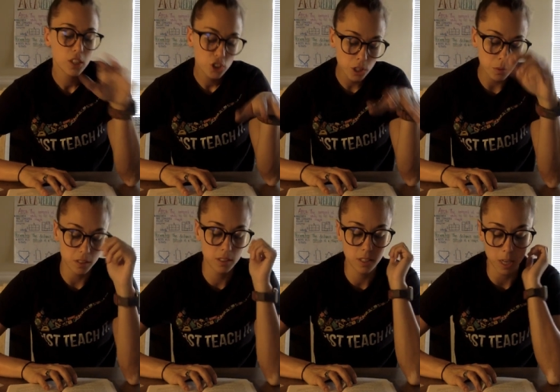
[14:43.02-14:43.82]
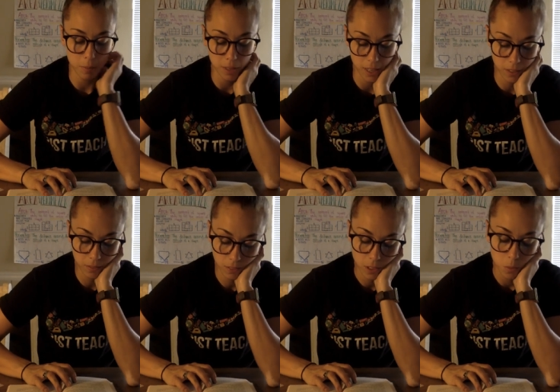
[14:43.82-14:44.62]
She would stop there,
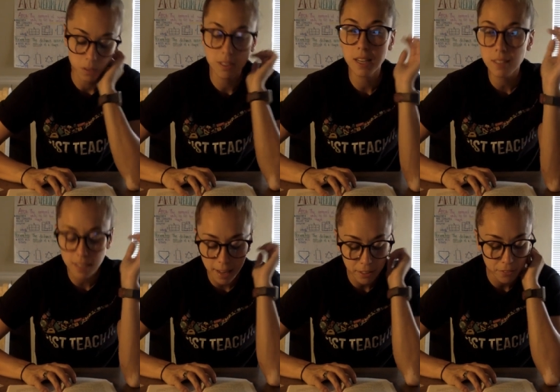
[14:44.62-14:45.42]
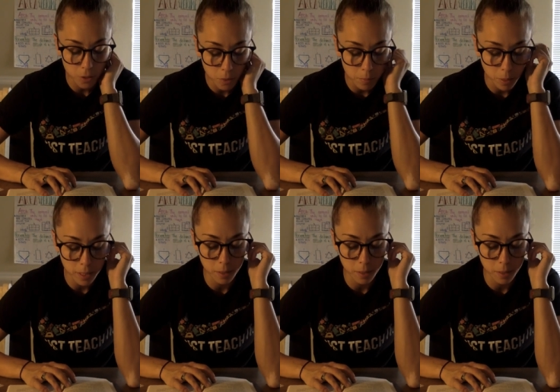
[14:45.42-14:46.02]
would stay silent for a moment,